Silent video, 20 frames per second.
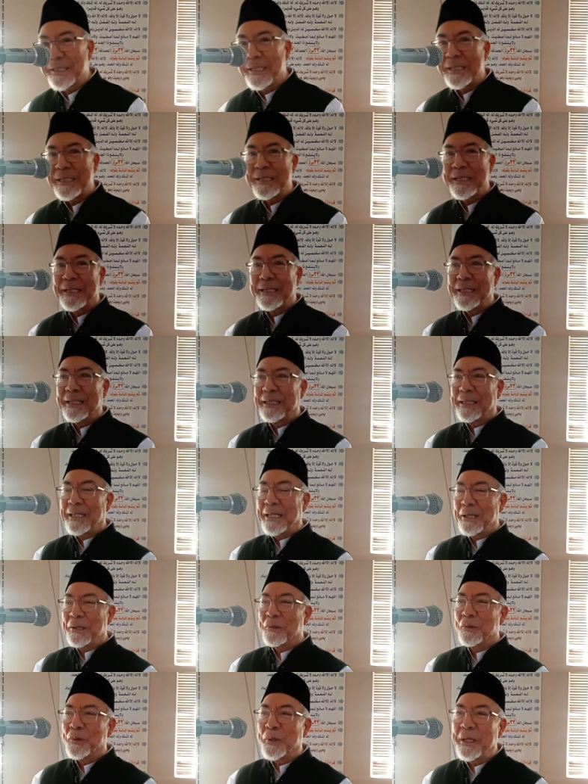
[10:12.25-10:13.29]
research and I think,
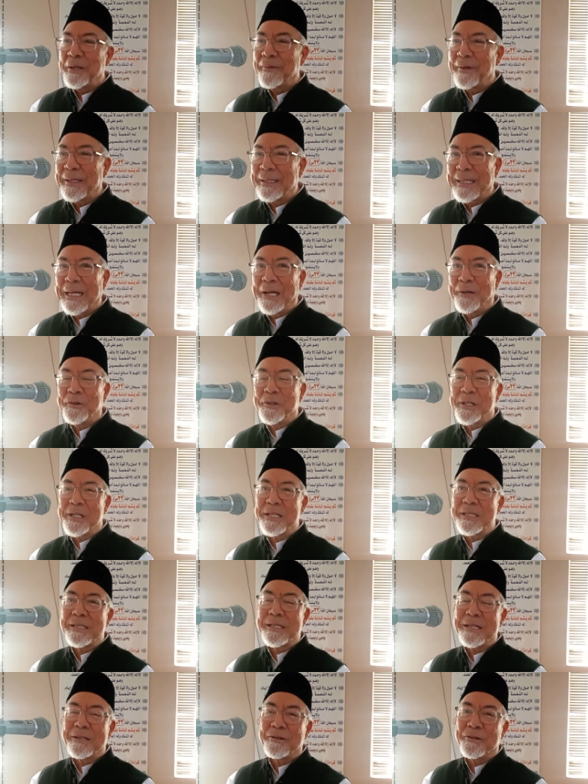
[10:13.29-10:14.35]
what if I die on
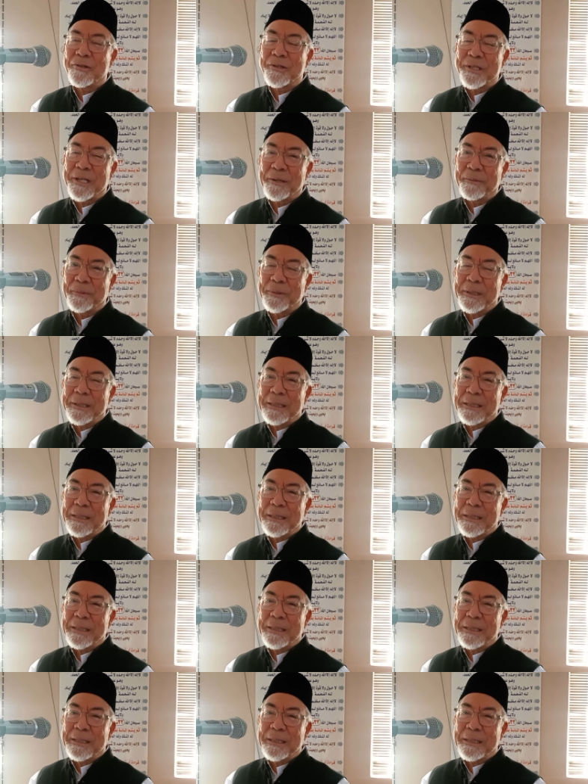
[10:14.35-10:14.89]
Thursday, Yoshi?